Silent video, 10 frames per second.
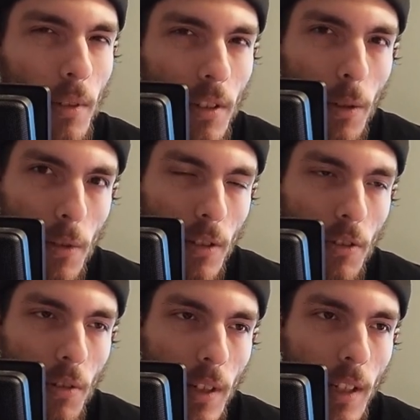when she was a
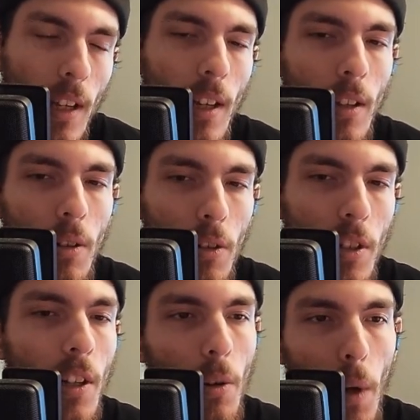tree, or is
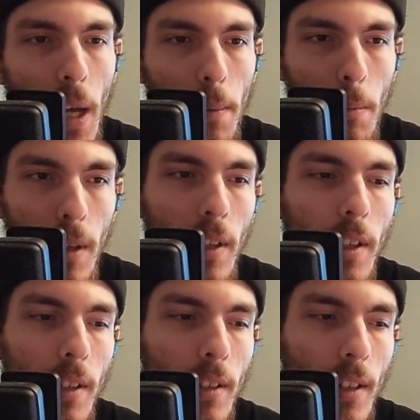she gonna wake up and be
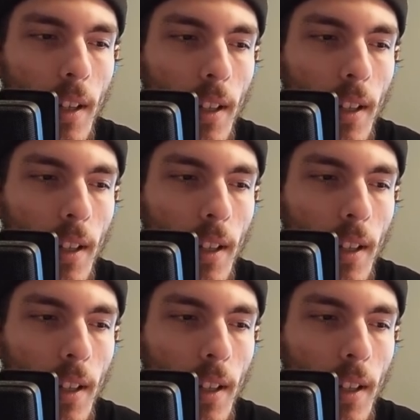like,